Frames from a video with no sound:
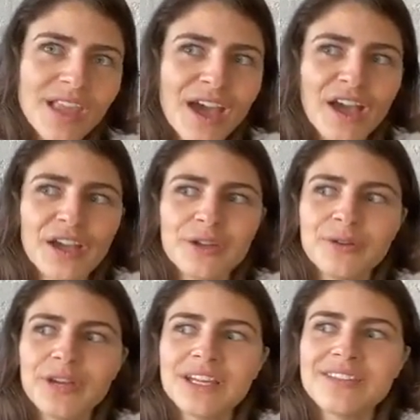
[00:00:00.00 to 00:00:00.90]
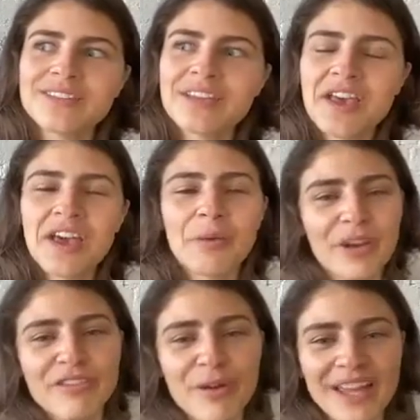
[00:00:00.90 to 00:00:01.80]
who is a
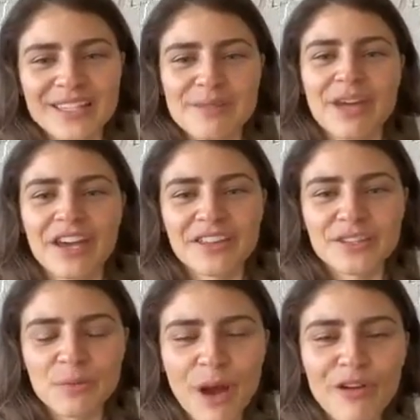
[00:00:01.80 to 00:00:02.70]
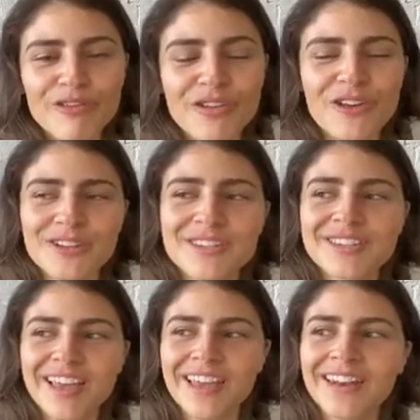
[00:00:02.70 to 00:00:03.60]
wonderful academic that's
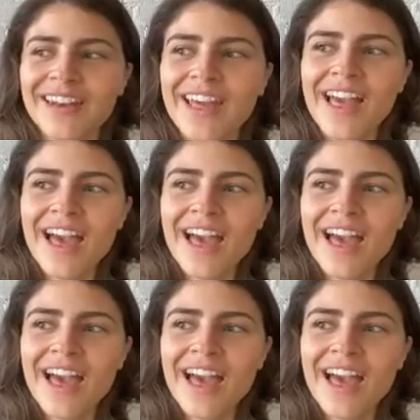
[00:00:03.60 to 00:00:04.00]
well-versed in